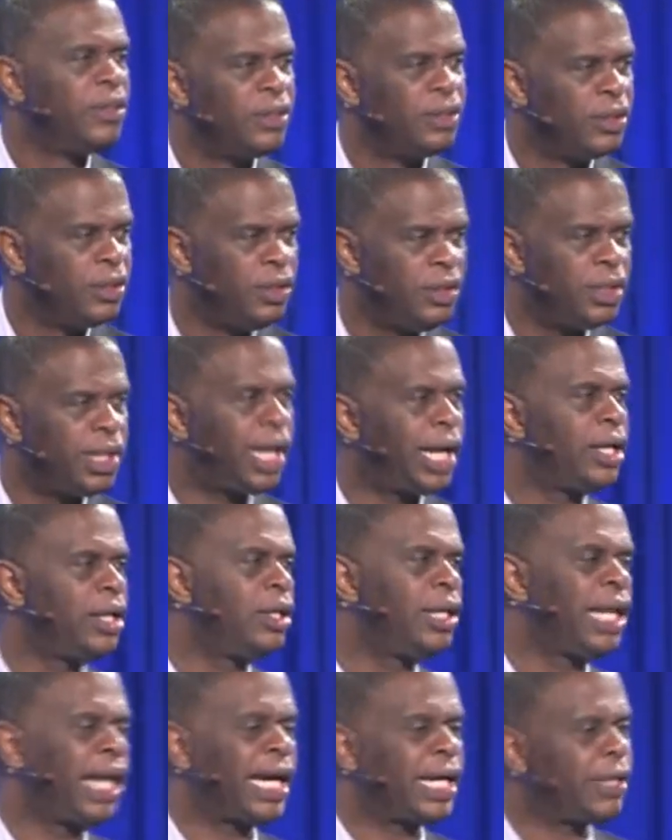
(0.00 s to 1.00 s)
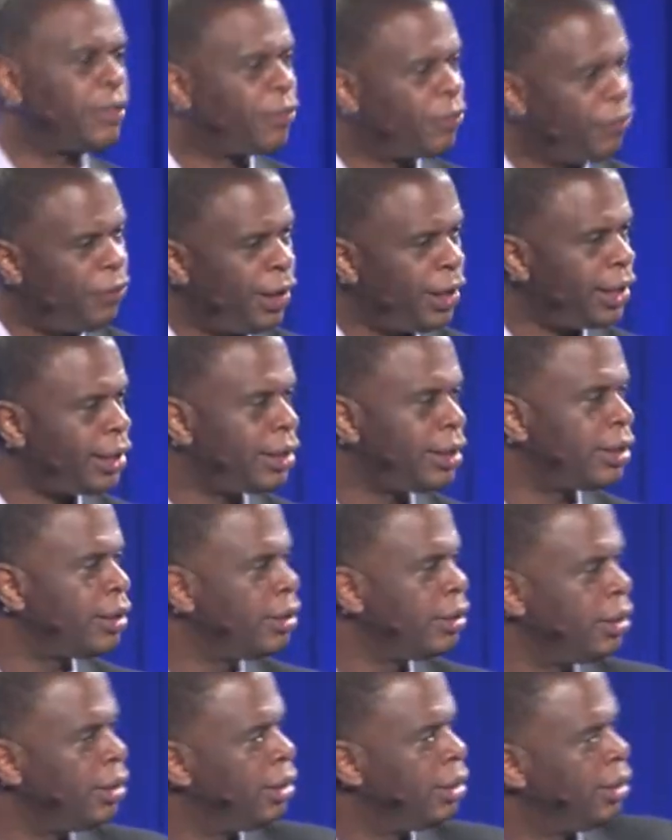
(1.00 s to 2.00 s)
You like, you like it thick
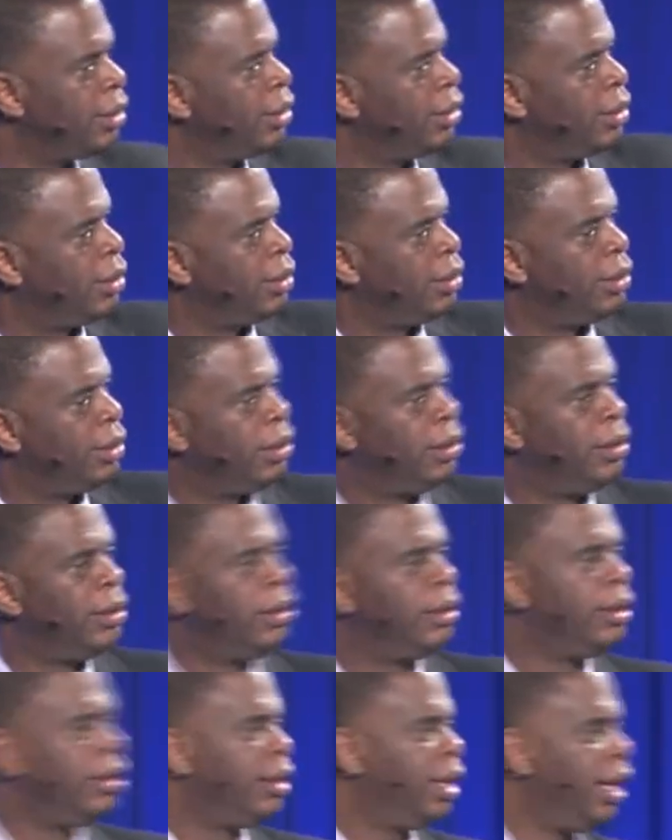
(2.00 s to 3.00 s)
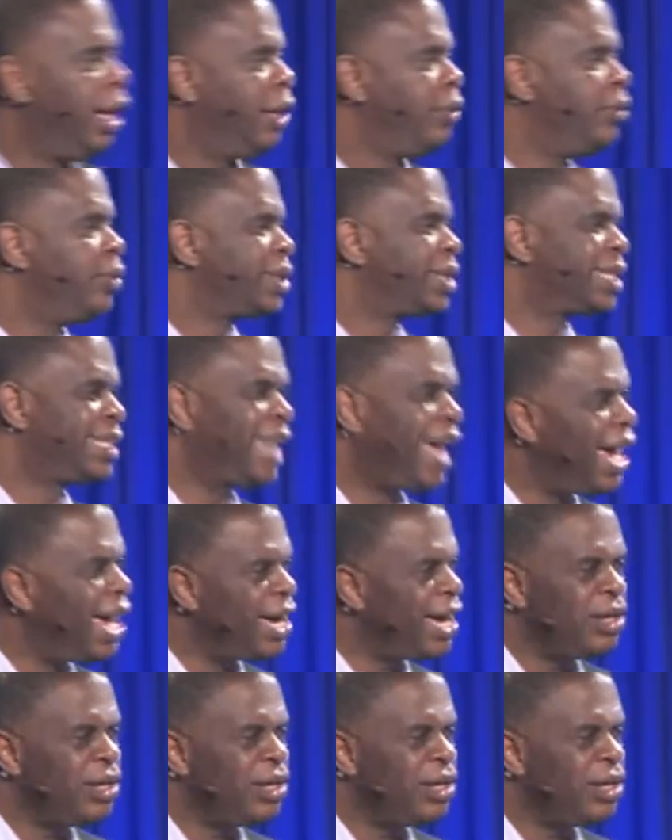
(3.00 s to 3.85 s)
and risque.